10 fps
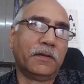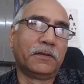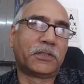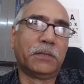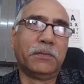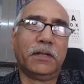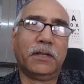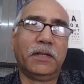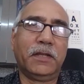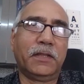
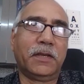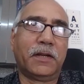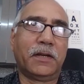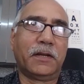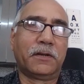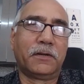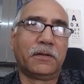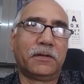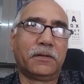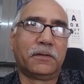Similarly, there are
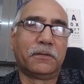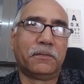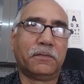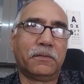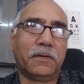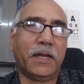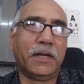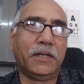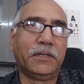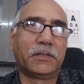
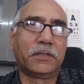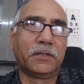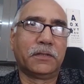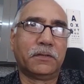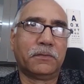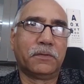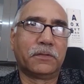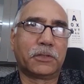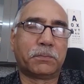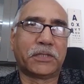ladies
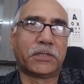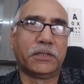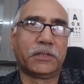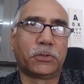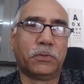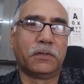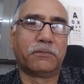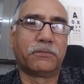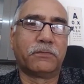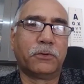specialists
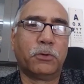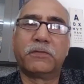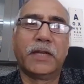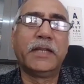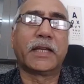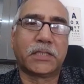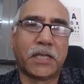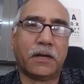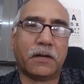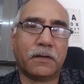who have really
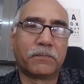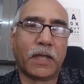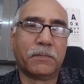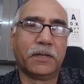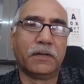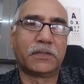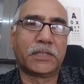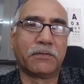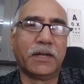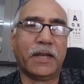excelled. I mean,
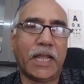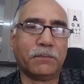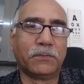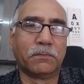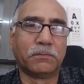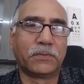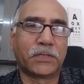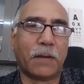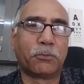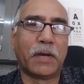several names
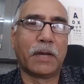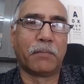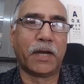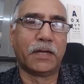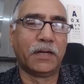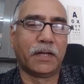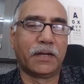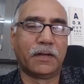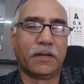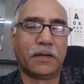come to my mind
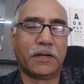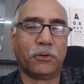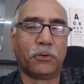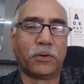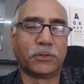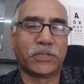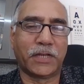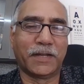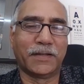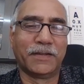and I don't want to
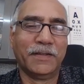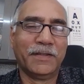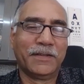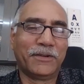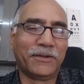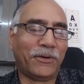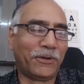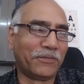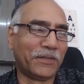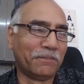share all
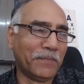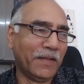of them,